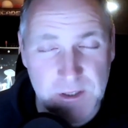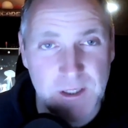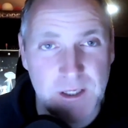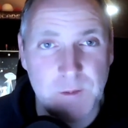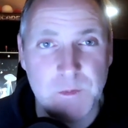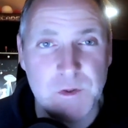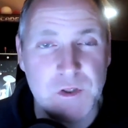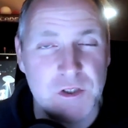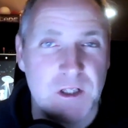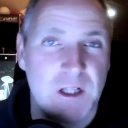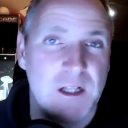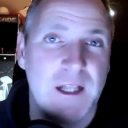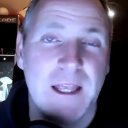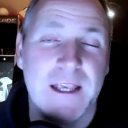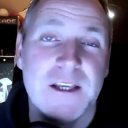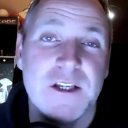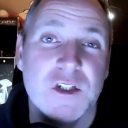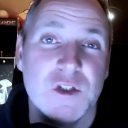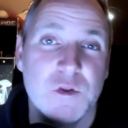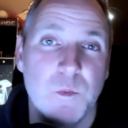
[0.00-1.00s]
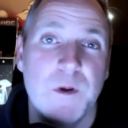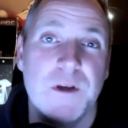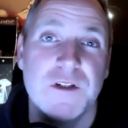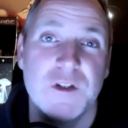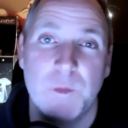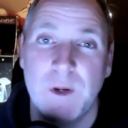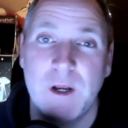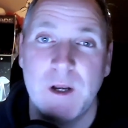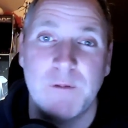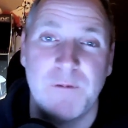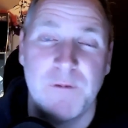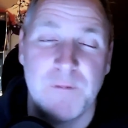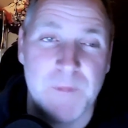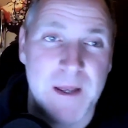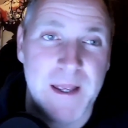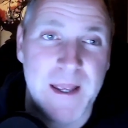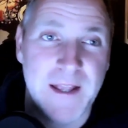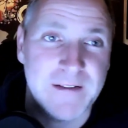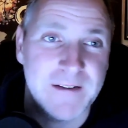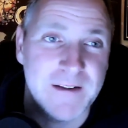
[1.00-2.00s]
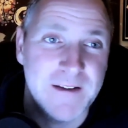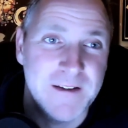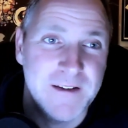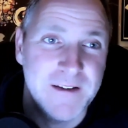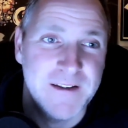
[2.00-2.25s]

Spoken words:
It was just a light switch that went off in my head.